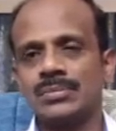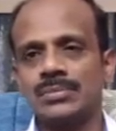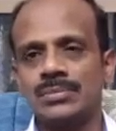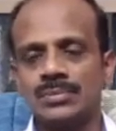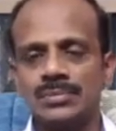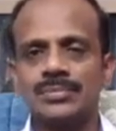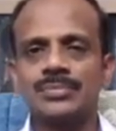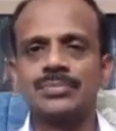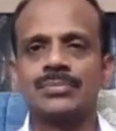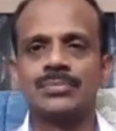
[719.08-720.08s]

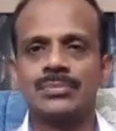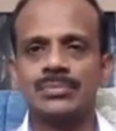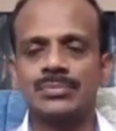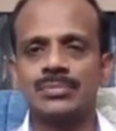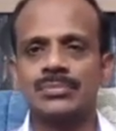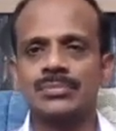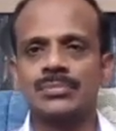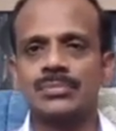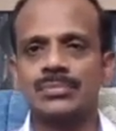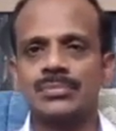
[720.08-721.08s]

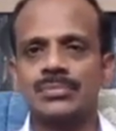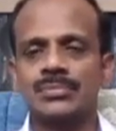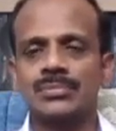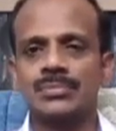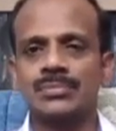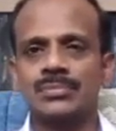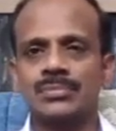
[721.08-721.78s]
(silent)